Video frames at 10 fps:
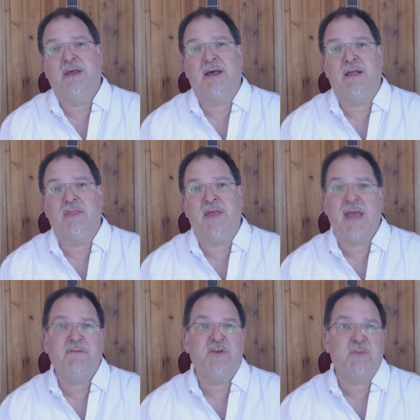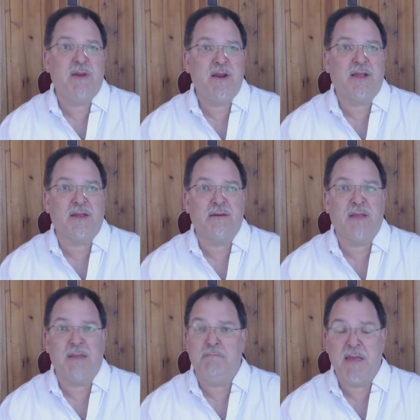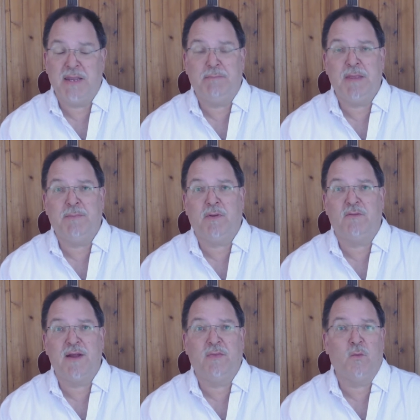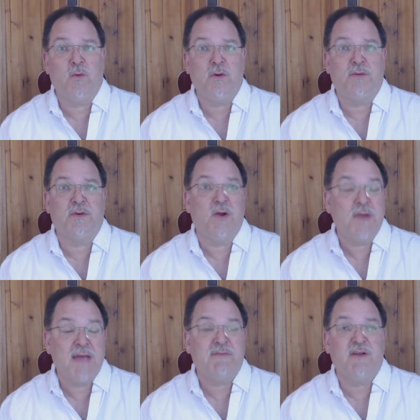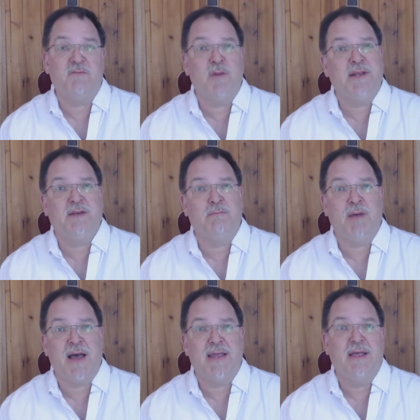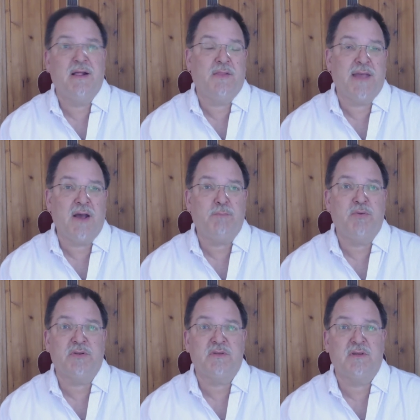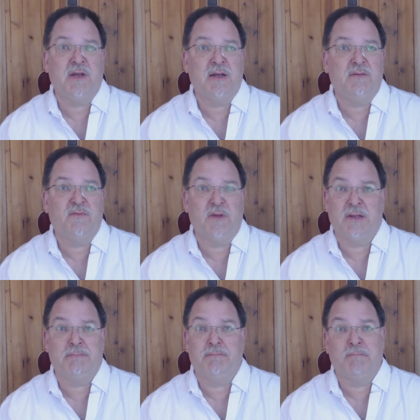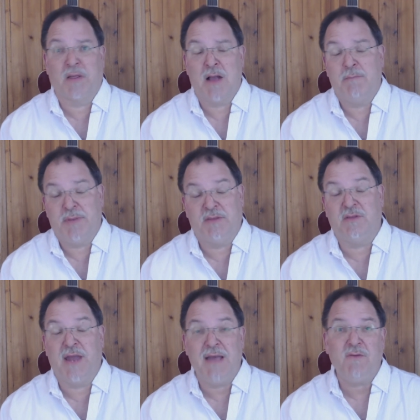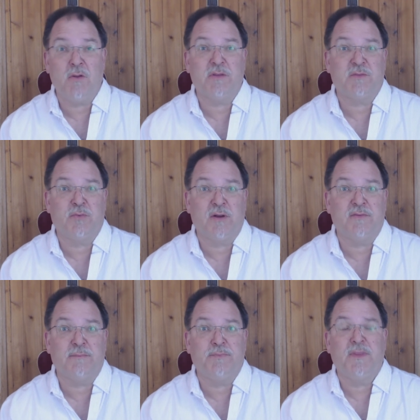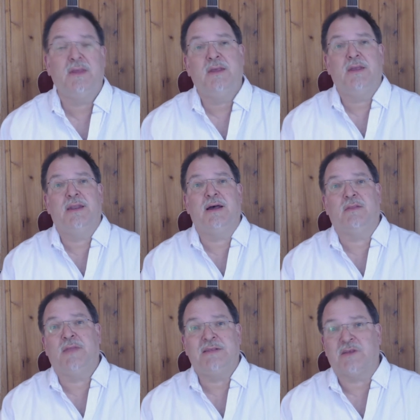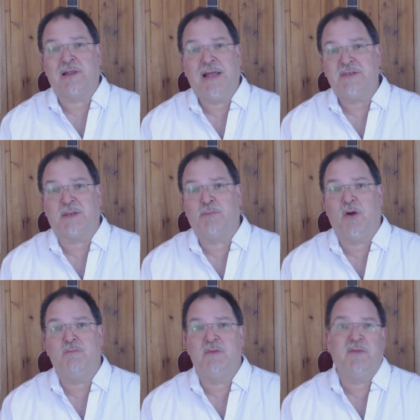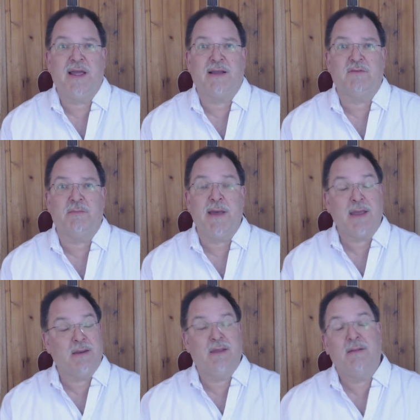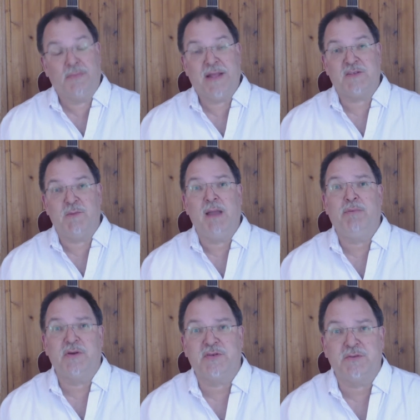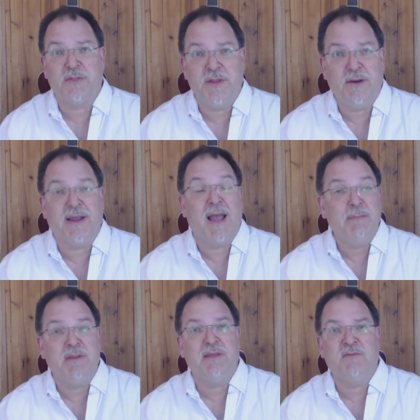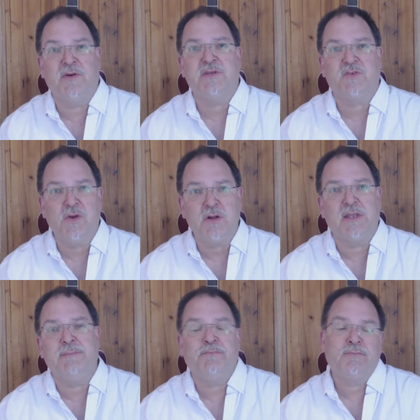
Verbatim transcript: uh, the average American and many people around the world don't have enough money to buy the outputs of uh, the companies that have all this profit. Now, that's a classic problem of lack of demand. That's my personal theory. I believe very strongly